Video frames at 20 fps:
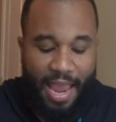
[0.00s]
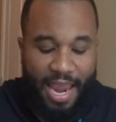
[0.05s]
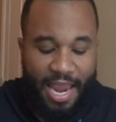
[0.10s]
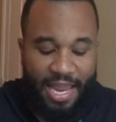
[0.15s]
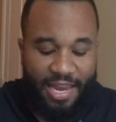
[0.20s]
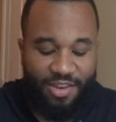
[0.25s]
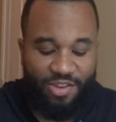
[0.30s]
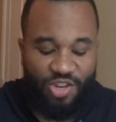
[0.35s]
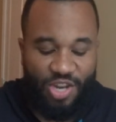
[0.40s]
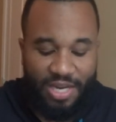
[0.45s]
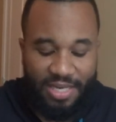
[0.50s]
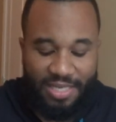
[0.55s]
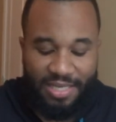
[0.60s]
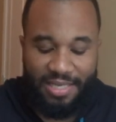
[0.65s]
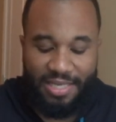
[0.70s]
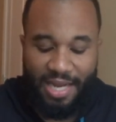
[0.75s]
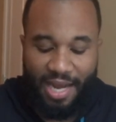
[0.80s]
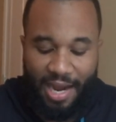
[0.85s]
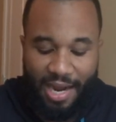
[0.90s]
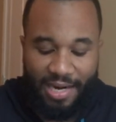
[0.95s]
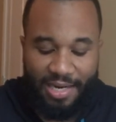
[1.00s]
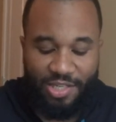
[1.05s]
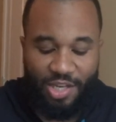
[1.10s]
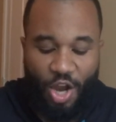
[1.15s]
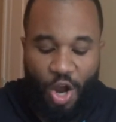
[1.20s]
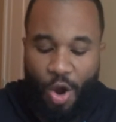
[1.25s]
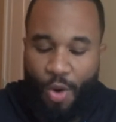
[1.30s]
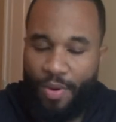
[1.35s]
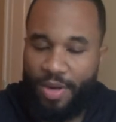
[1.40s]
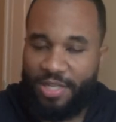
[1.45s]
And Jason Todd has
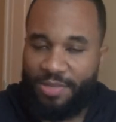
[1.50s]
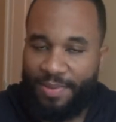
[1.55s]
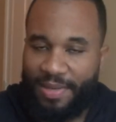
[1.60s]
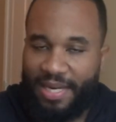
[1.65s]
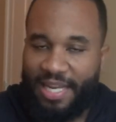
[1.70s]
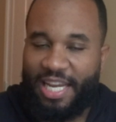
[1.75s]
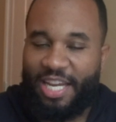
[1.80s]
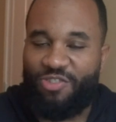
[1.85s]
always been an